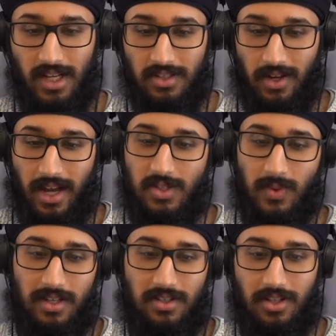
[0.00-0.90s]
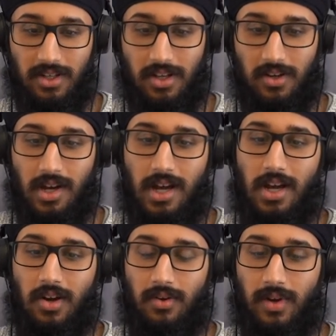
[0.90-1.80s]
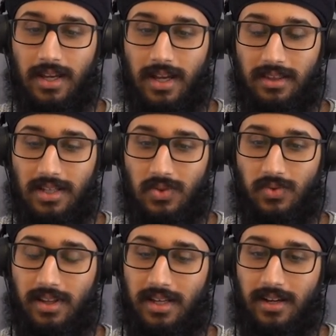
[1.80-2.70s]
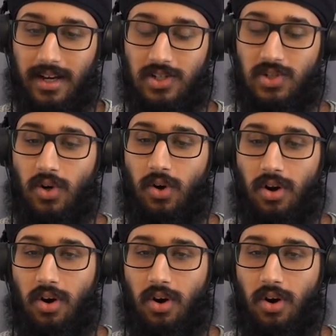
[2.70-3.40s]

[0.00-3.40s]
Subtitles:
So as we continue, we get this really nice shot